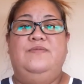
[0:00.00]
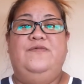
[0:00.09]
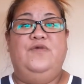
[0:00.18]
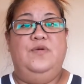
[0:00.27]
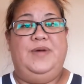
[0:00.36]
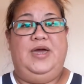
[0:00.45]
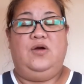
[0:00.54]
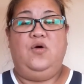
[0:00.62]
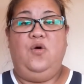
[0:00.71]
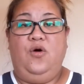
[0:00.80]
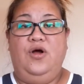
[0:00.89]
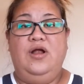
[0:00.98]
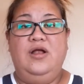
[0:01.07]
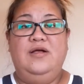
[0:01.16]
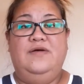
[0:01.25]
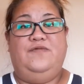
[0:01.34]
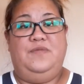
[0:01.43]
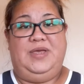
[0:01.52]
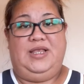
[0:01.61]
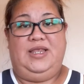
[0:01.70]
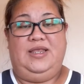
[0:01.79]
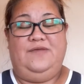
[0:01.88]
for my core, for
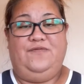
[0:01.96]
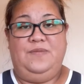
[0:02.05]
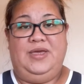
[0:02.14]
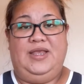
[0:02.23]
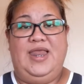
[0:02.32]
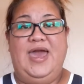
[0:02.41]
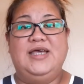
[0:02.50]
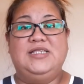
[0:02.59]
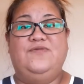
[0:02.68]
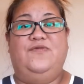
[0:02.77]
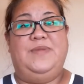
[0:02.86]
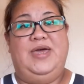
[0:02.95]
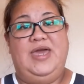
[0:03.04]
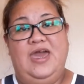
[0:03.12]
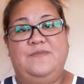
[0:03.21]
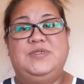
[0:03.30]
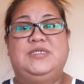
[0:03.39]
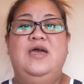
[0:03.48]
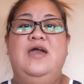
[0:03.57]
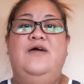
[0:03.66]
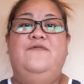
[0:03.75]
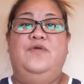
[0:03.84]
my legs, for my hips,
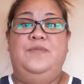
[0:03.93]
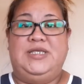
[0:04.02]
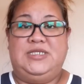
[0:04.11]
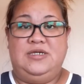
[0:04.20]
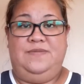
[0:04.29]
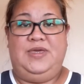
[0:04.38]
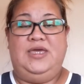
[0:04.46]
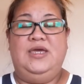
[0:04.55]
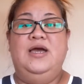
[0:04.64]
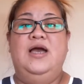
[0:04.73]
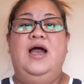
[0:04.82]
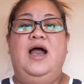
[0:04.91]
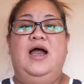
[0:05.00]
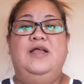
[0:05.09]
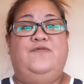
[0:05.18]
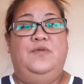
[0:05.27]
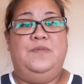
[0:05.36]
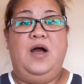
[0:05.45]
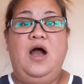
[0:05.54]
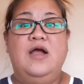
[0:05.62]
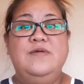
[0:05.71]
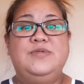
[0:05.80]
for my tummy, and for my
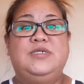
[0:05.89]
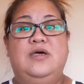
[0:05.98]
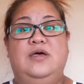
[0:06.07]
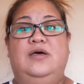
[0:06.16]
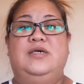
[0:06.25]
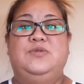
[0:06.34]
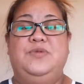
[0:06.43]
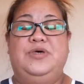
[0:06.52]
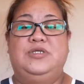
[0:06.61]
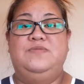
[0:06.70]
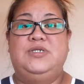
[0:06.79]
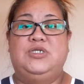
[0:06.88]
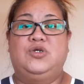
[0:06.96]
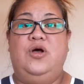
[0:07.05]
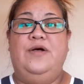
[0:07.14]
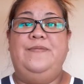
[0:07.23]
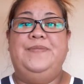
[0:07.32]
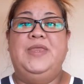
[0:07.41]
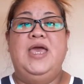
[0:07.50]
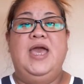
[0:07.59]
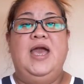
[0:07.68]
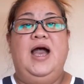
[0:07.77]
arms as well to be strong.
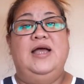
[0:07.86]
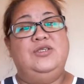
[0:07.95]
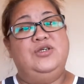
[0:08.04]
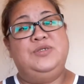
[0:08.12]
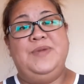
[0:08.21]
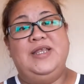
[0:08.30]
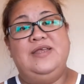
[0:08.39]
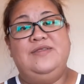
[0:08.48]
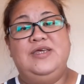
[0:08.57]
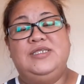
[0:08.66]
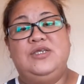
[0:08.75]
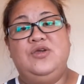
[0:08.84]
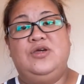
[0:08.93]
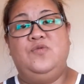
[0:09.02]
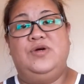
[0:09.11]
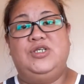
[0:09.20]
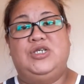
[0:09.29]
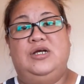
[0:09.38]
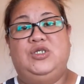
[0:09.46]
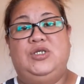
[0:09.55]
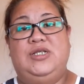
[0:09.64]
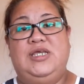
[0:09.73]
And there's many things that you can watch
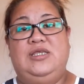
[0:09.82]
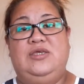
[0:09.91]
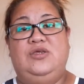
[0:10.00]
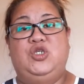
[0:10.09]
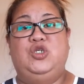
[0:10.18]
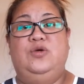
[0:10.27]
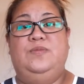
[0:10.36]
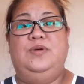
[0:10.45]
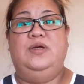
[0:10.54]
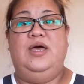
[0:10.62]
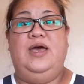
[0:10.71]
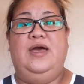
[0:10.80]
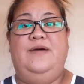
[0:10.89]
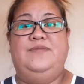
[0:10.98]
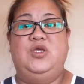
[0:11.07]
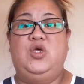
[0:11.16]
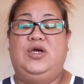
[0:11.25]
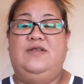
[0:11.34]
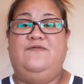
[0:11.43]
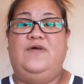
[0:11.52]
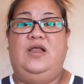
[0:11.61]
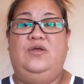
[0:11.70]
actually in YouTube that you can
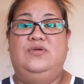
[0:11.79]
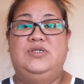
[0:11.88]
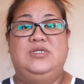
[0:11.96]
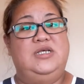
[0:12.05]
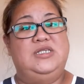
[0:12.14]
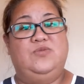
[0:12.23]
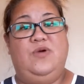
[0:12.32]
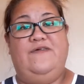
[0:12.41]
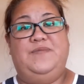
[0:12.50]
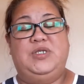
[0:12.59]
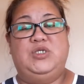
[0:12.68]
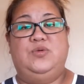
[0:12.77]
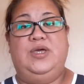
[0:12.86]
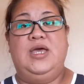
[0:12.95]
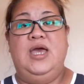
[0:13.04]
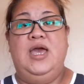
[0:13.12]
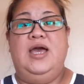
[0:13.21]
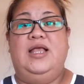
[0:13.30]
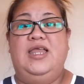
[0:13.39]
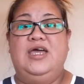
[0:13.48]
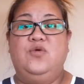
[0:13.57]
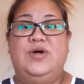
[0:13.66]
follow. So that's what I've been doing. And
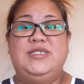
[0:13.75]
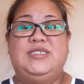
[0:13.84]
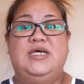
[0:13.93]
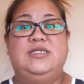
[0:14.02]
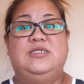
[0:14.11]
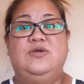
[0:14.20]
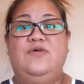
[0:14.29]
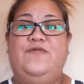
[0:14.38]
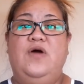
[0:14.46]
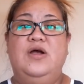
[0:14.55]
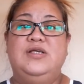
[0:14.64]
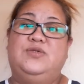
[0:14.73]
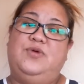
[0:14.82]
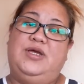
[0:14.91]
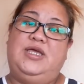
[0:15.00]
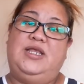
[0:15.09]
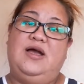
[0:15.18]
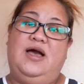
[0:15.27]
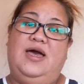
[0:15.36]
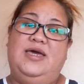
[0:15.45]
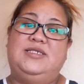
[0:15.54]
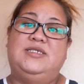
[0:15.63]
like what I said, so far it's working,
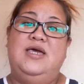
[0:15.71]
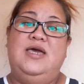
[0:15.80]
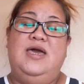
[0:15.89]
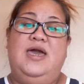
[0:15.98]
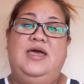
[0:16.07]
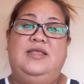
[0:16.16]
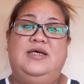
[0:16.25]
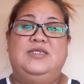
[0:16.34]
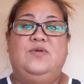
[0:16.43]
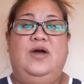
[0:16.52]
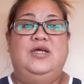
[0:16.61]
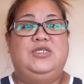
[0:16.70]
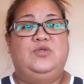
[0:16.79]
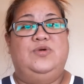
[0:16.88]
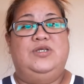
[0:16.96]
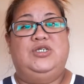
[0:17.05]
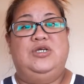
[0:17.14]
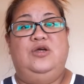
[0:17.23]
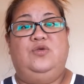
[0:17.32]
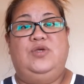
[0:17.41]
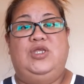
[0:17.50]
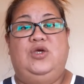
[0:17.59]
guys. And that's why I just want to share
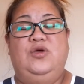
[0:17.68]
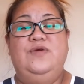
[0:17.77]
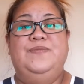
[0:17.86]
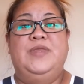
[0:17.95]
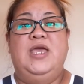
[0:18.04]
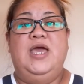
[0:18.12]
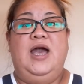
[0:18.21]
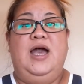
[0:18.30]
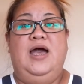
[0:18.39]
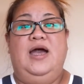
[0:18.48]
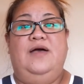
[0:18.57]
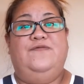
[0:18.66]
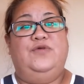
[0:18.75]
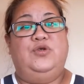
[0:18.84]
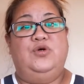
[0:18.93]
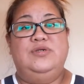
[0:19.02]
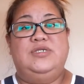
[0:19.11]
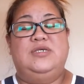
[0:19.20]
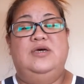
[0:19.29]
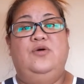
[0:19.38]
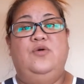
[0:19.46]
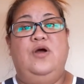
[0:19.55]
it with you. For those
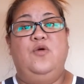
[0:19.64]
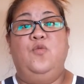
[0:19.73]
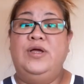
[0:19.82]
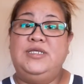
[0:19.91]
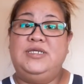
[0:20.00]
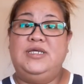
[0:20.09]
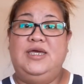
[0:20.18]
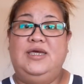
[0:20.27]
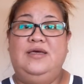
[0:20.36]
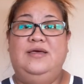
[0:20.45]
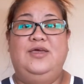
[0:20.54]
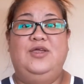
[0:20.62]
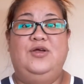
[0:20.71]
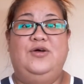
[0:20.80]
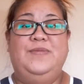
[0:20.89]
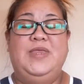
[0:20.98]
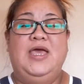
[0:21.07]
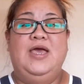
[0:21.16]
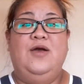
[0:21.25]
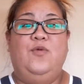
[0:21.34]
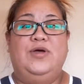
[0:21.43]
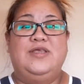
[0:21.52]
who are wondering, you know,
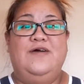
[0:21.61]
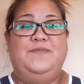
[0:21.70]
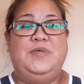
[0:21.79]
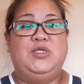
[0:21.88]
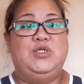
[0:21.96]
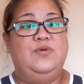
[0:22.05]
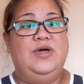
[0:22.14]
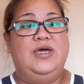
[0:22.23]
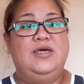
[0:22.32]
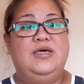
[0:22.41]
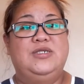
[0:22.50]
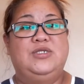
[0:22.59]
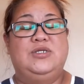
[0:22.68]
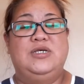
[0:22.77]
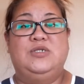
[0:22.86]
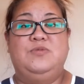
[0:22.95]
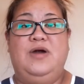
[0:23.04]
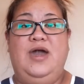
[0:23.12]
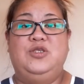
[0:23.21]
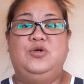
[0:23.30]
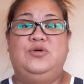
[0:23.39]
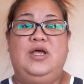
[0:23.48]
what I've been doing. So that's why
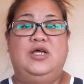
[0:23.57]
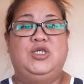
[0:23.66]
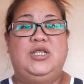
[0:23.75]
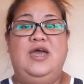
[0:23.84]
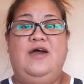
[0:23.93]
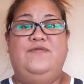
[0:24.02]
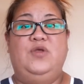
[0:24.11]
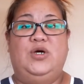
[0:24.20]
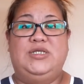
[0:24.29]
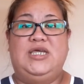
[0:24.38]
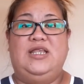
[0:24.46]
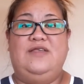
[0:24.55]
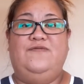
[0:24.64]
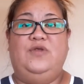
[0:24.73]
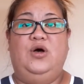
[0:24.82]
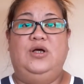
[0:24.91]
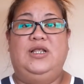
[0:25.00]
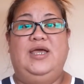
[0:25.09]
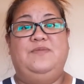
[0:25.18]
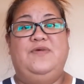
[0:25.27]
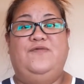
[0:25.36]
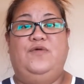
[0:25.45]
I don't actually have no daily vlog
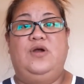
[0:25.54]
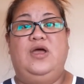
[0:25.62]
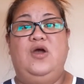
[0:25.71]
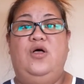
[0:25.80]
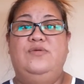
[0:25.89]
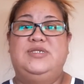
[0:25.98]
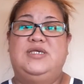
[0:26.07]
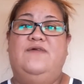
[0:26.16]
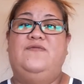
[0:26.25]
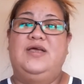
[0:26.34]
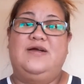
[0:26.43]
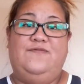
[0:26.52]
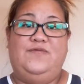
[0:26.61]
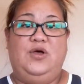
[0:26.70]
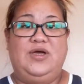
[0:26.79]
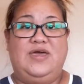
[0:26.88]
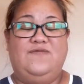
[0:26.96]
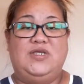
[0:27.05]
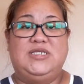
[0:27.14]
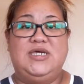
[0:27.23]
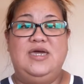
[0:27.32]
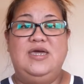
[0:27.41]
like before. I always have like a vlog every
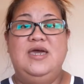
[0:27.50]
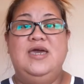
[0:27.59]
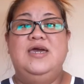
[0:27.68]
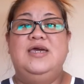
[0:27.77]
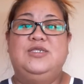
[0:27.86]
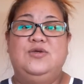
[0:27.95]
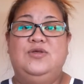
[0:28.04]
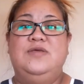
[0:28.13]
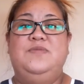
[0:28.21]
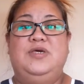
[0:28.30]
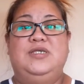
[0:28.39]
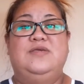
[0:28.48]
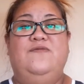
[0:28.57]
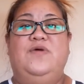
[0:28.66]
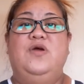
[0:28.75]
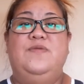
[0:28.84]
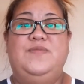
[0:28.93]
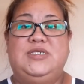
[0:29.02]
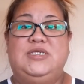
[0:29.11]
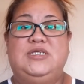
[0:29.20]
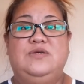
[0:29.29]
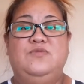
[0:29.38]
day. It's only because I'm very
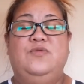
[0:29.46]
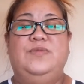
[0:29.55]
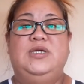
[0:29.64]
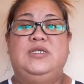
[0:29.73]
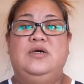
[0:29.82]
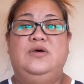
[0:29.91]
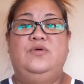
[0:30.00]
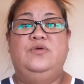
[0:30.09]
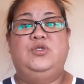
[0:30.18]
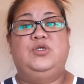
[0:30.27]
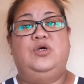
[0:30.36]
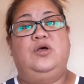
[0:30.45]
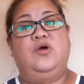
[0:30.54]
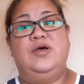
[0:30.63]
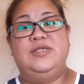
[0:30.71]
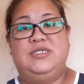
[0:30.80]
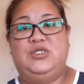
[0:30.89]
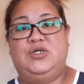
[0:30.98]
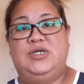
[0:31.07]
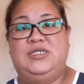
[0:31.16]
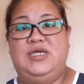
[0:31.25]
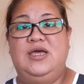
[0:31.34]
busy at the moment
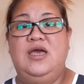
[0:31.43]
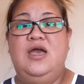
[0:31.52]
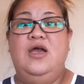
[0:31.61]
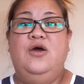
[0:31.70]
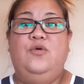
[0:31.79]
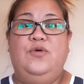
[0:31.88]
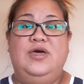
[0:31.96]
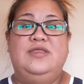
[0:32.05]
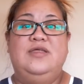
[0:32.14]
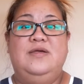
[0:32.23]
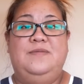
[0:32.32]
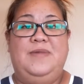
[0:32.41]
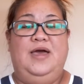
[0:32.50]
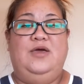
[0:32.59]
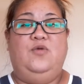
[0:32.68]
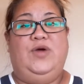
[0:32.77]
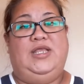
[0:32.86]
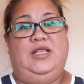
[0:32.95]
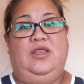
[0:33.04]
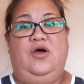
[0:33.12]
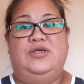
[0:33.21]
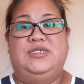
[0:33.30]
concentrating with my weight
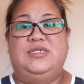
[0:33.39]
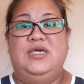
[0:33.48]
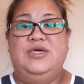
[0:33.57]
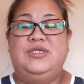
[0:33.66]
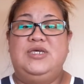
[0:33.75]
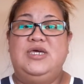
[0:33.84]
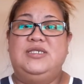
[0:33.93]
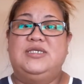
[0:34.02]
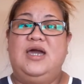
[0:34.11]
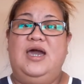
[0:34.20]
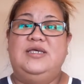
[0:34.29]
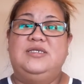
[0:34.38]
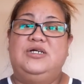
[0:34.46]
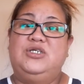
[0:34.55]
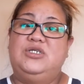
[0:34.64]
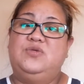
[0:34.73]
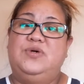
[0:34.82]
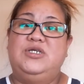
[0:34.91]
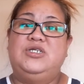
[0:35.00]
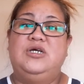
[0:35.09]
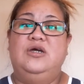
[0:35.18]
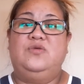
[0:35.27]
loss. So yes, guys, I just want to
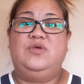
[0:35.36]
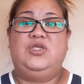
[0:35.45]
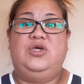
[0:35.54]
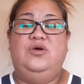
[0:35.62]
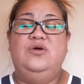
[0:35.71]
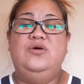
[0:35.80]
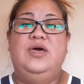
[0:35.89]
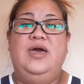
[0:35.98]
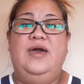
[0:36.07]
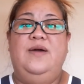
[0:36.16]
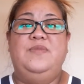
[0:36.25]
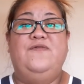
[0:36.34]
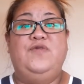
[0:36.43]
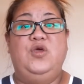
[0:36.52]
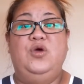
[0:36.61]
share it with you. If